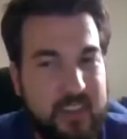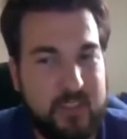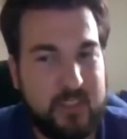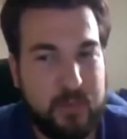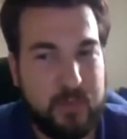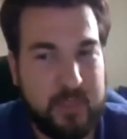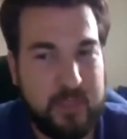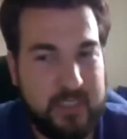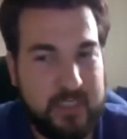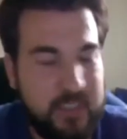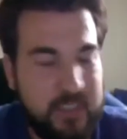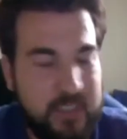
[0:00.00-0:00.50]

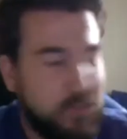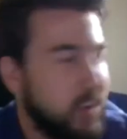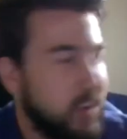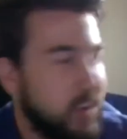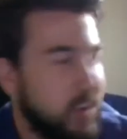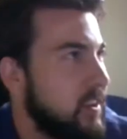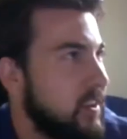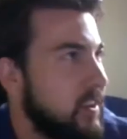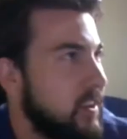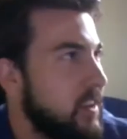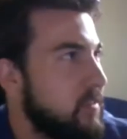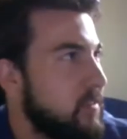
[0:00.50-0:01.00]
specific,
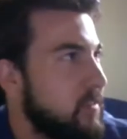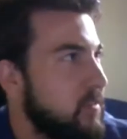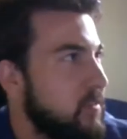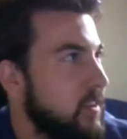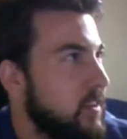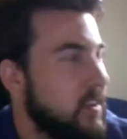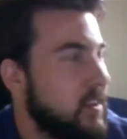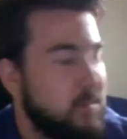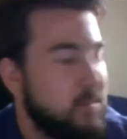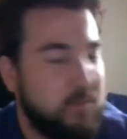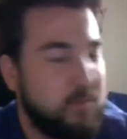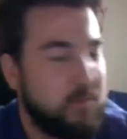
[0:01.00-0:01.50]
if
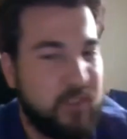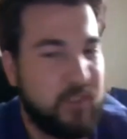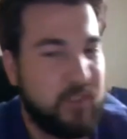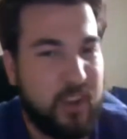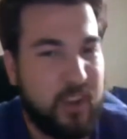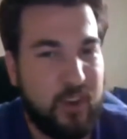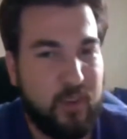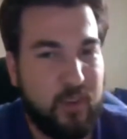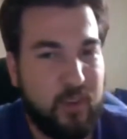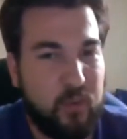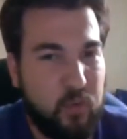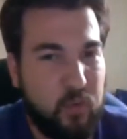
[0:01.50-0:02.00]

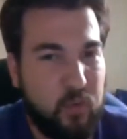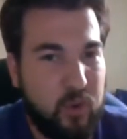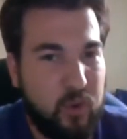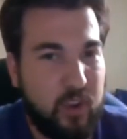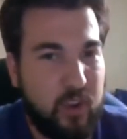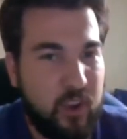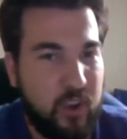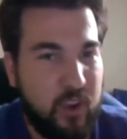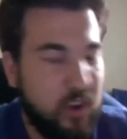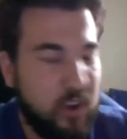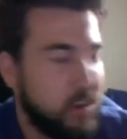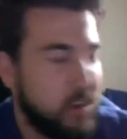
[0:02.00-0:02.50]
y'all are
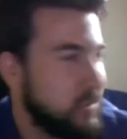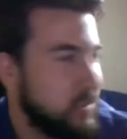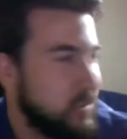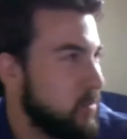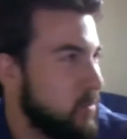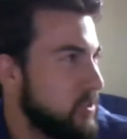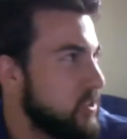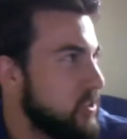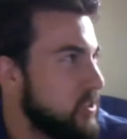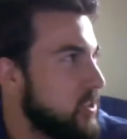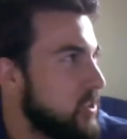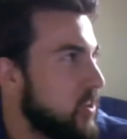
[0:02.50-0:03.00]
curious on
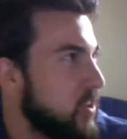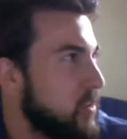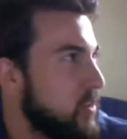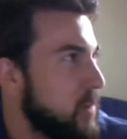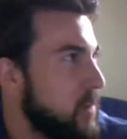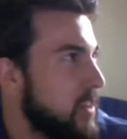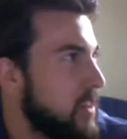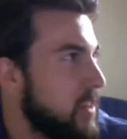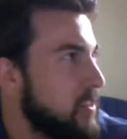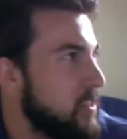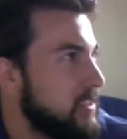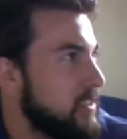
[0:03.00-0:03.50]
what she's talking
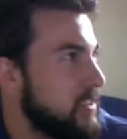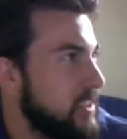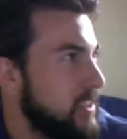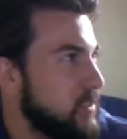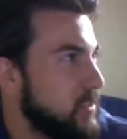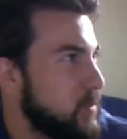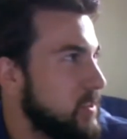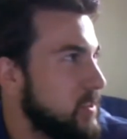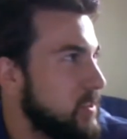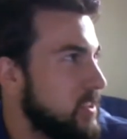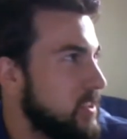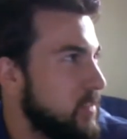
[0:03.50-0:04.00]
about, there's a
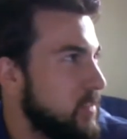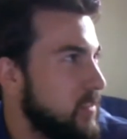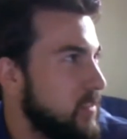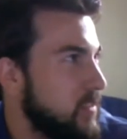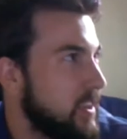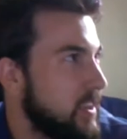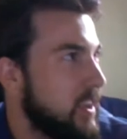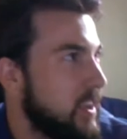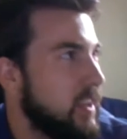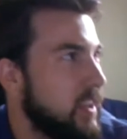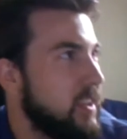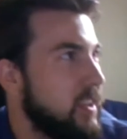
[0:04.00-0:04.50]

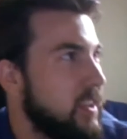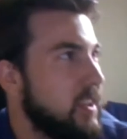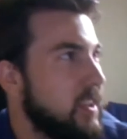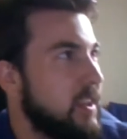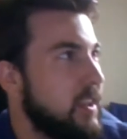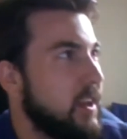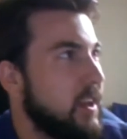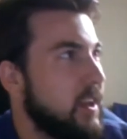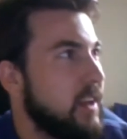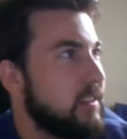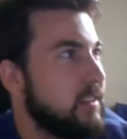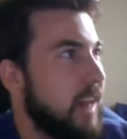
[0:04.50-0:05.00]
specific
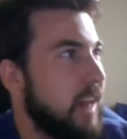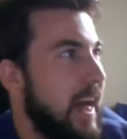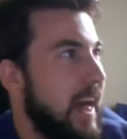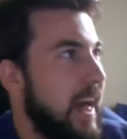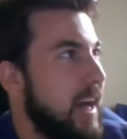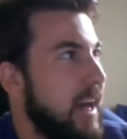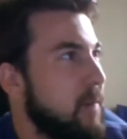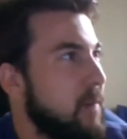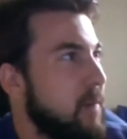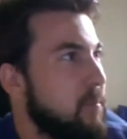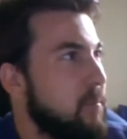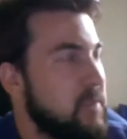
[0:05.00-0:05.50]

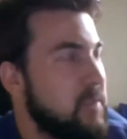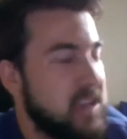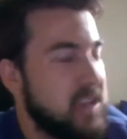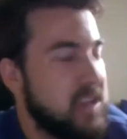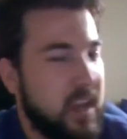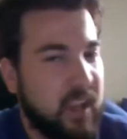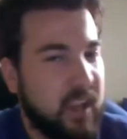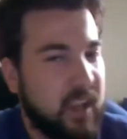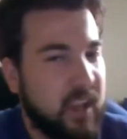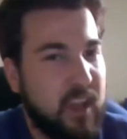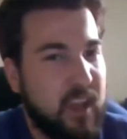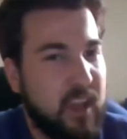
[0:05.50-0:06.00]
lab
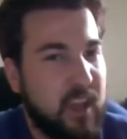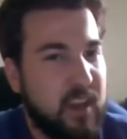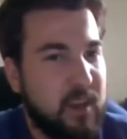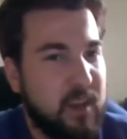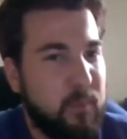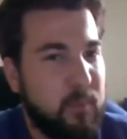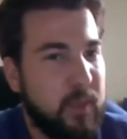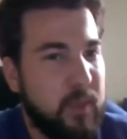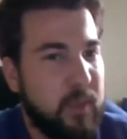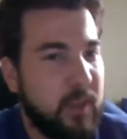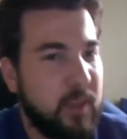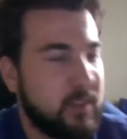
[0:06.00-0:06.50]
dedicated
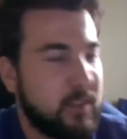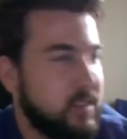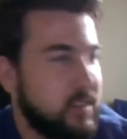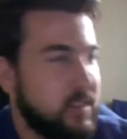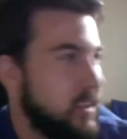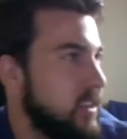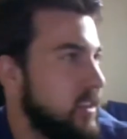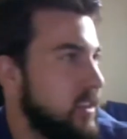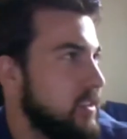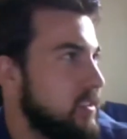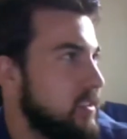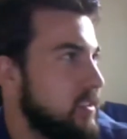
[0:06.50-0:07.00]
to
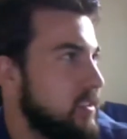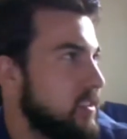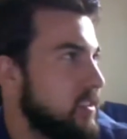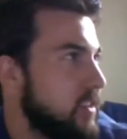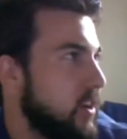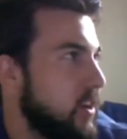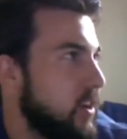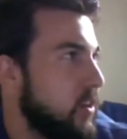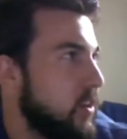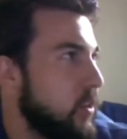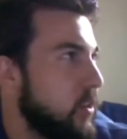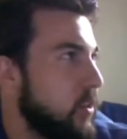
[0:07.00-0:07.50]
PLCs,
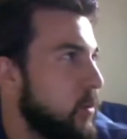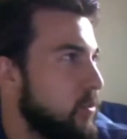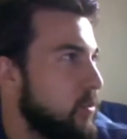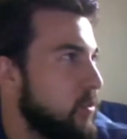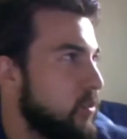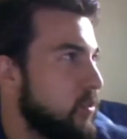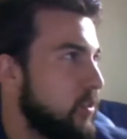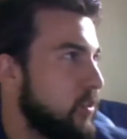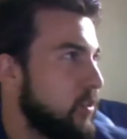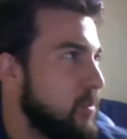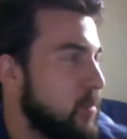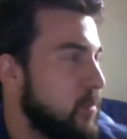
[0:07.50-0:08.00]
although
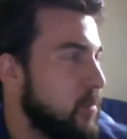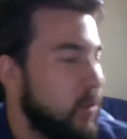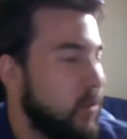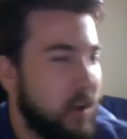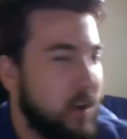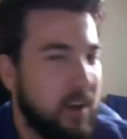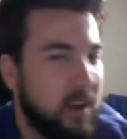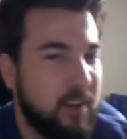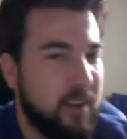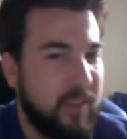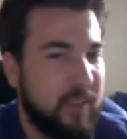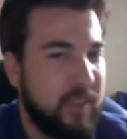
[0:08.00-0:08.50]
it's really more
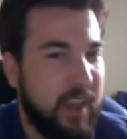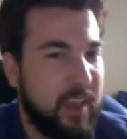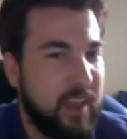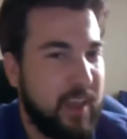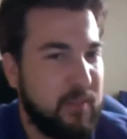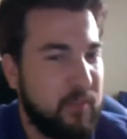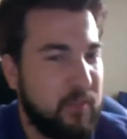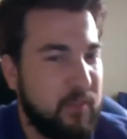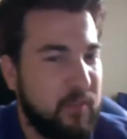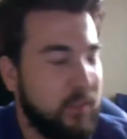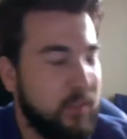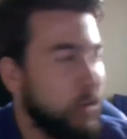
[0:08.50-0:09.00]
of a
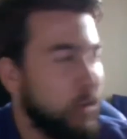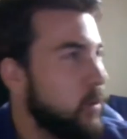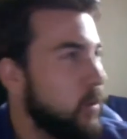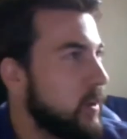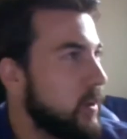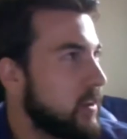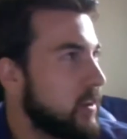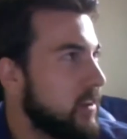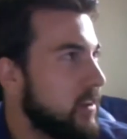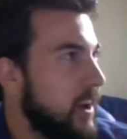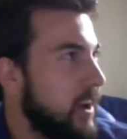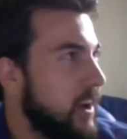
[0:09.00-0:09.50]

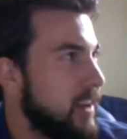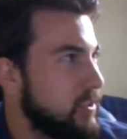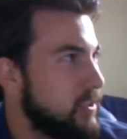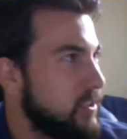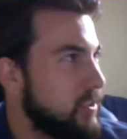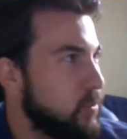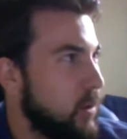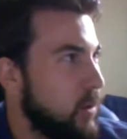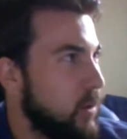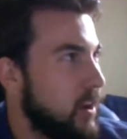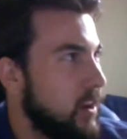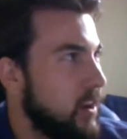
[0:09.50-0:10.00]
fluid
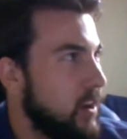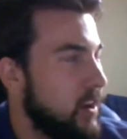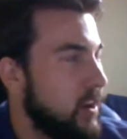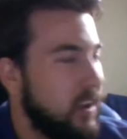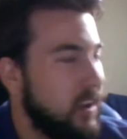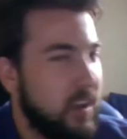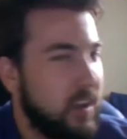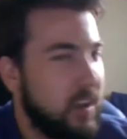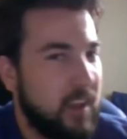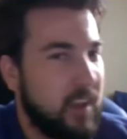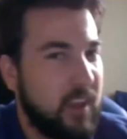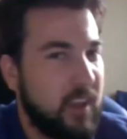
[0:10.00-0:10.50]
class where
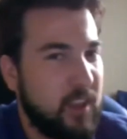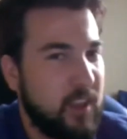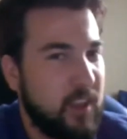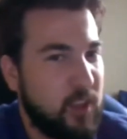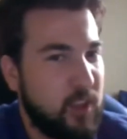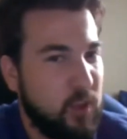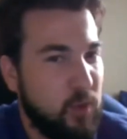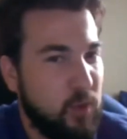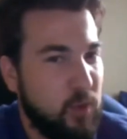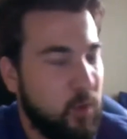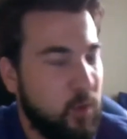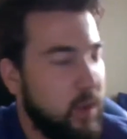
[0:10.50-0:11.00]

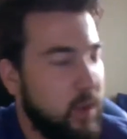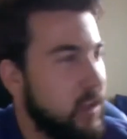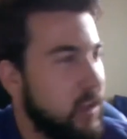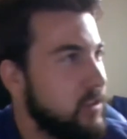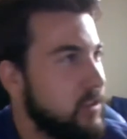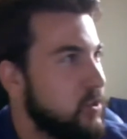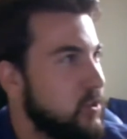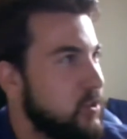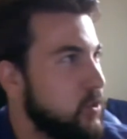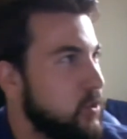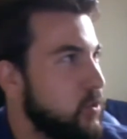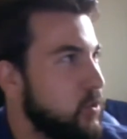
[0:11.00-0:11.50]
you
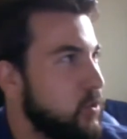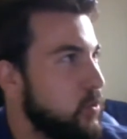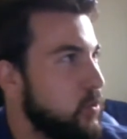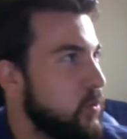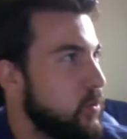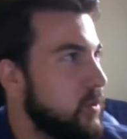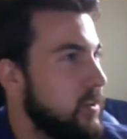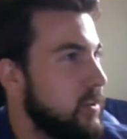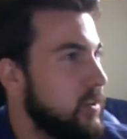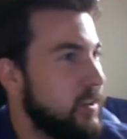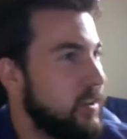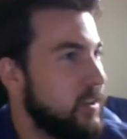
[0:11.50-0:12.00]
get to
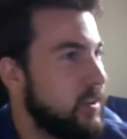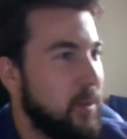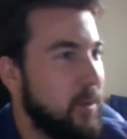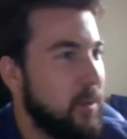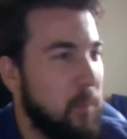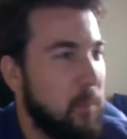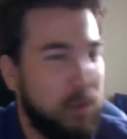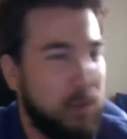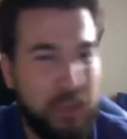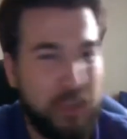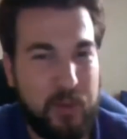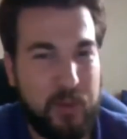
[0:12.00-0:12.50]

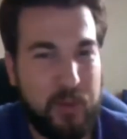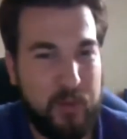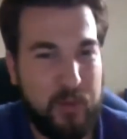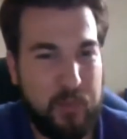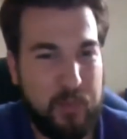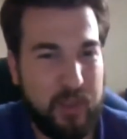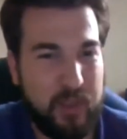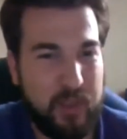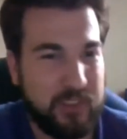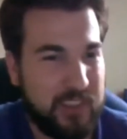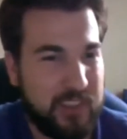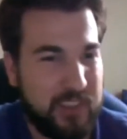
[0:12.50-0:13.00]
play with
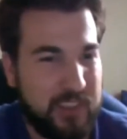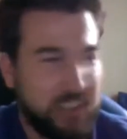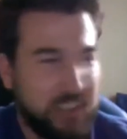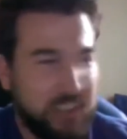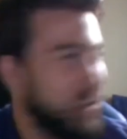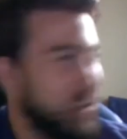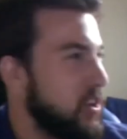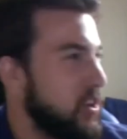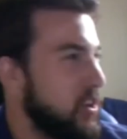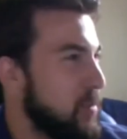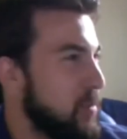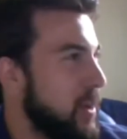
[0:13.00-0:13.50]
PLCs
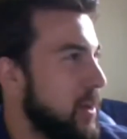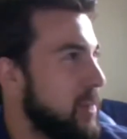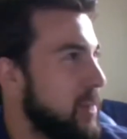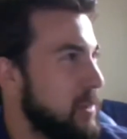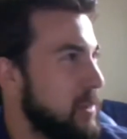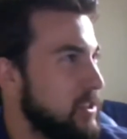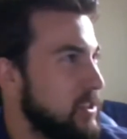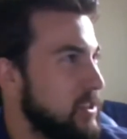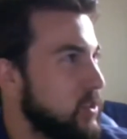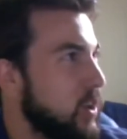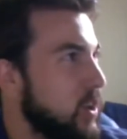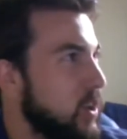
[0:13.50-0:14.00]
and learn about them
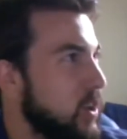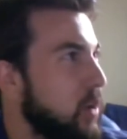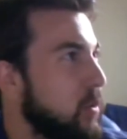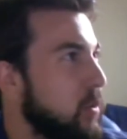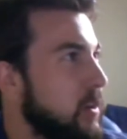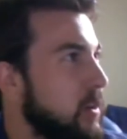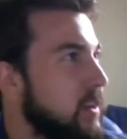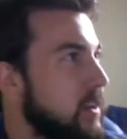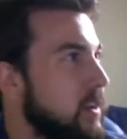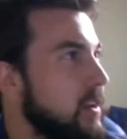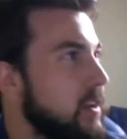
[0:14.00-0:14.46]
as you go.